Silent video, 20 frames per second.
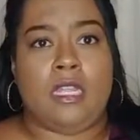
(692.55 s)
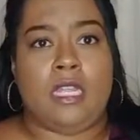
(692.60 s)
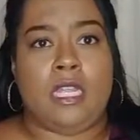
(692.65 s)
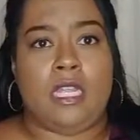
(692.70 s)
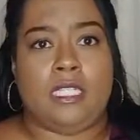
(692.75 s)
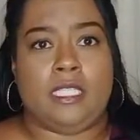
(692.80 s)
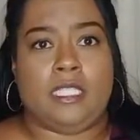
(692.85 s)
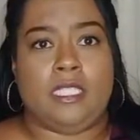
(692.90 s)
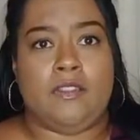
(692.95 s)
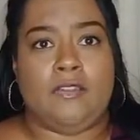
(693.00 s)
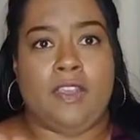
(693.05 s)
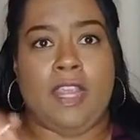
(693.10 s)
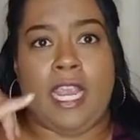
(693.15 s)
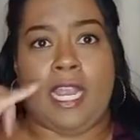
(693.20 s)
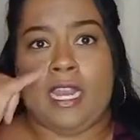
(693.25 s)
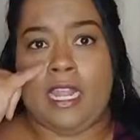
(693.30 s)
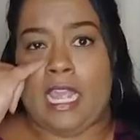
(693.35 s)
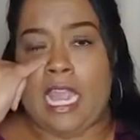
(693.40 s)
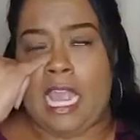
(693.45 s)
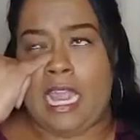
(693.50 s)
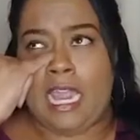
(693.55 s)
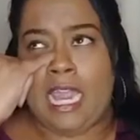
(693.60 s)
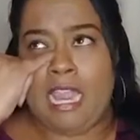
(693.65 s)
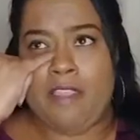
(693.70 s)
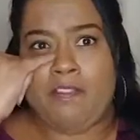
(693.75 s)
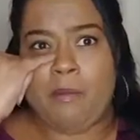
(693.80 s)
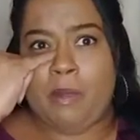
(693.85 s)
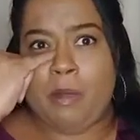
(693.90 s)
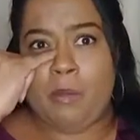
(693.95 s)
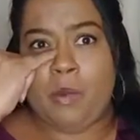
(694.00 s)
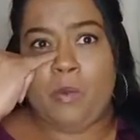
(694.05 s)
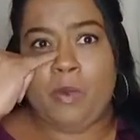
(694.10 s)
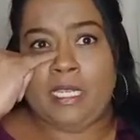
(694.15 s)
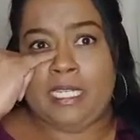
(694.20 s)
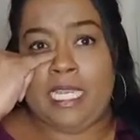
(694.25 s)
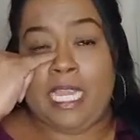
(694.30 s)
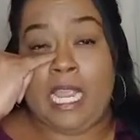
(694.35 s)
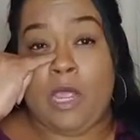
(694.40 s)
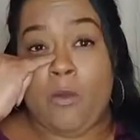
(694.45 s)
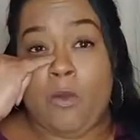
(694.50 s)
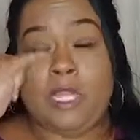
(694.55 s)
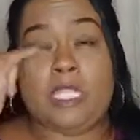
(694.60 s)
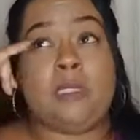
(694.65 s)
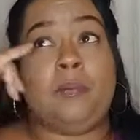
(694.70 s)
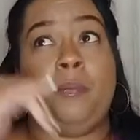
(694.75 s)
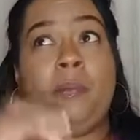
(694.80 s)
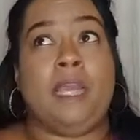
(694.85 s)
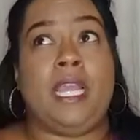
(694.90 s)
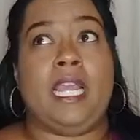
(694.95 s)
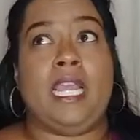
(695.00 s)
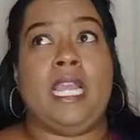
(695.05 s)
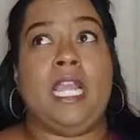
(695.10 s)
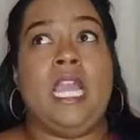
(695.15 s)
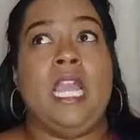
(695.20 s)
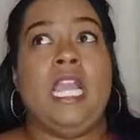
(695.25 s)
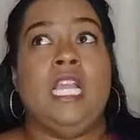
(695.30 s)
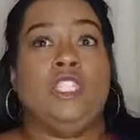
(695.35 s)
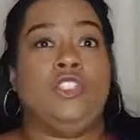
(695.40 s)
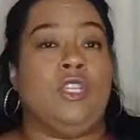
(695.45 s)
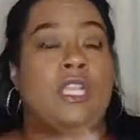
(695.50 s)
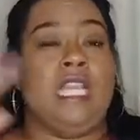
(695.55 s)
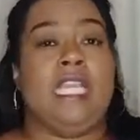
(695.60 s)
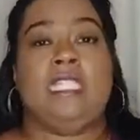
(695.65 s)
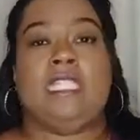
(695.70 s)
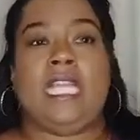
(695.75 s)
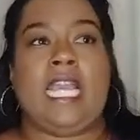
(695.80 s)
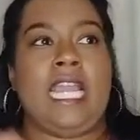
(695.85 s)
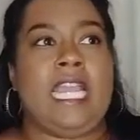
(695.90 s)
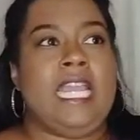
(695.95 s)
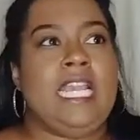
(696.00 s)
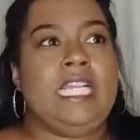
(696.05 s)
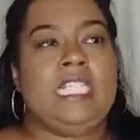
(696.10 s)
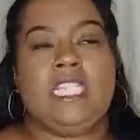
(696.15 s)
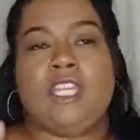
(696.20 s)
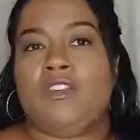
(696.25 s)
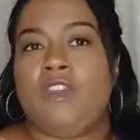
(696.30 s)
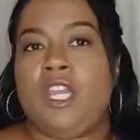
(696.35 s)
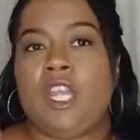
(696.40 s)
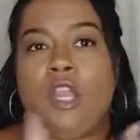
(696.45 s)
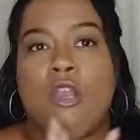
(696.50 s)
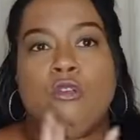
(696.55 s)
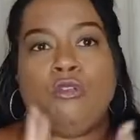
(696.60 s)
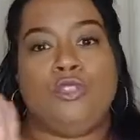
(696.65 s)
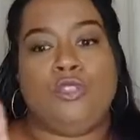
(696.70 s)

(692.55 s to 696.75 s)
in Savannah. I can't remember what day it was, but so he's like he's gonna go